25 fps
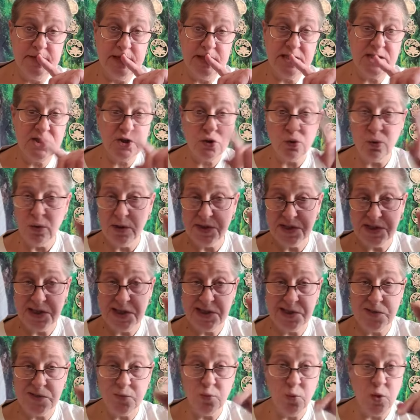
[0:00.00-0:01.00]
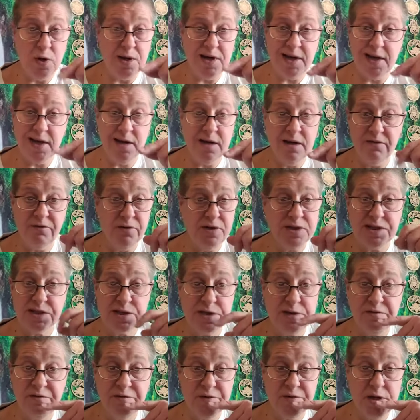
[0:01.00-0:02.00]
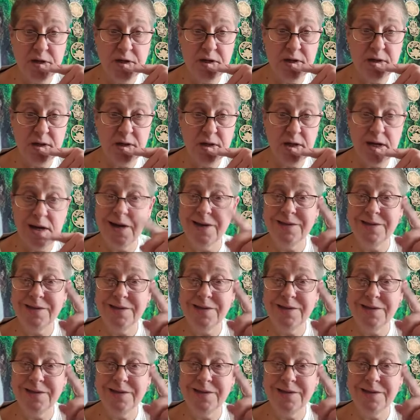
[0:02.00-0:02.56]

Source doesn't want any of us to feel